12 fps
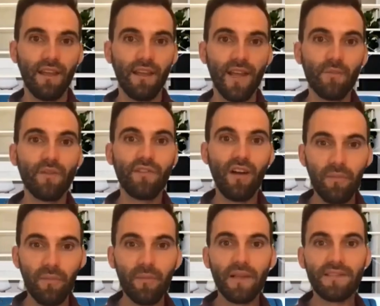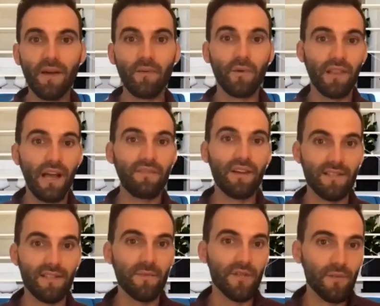And we've complemented that with live
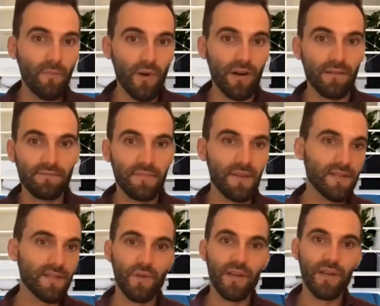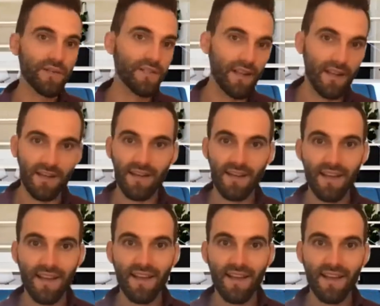customer support because we understand